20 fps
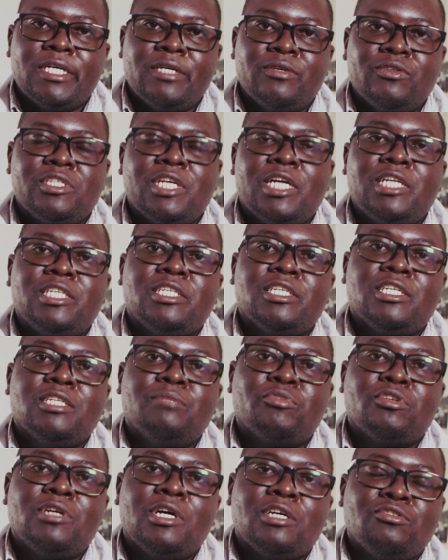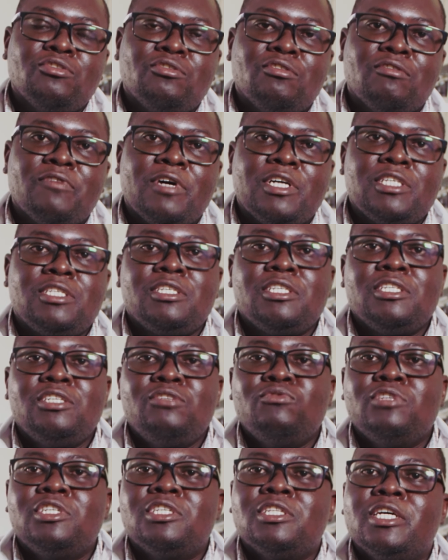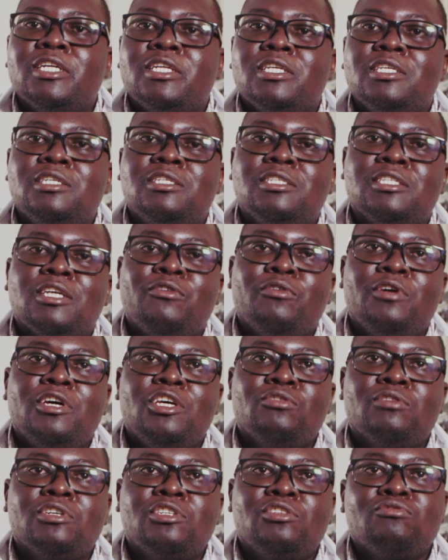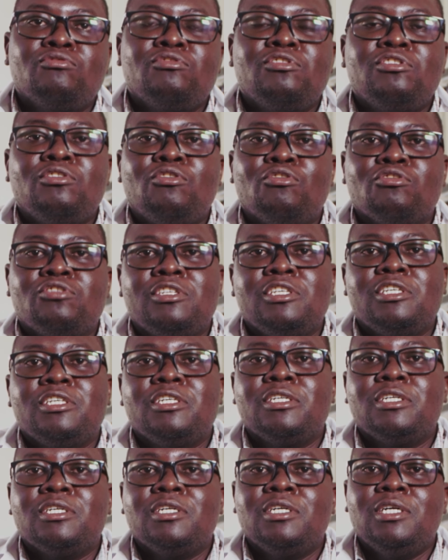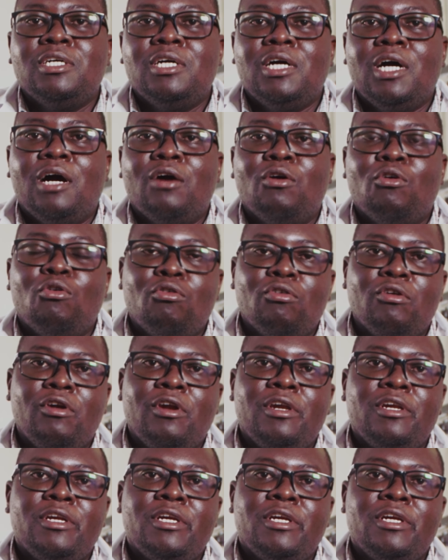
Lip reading: resulting in production of acid, which then eats away your tooth, causing a hole.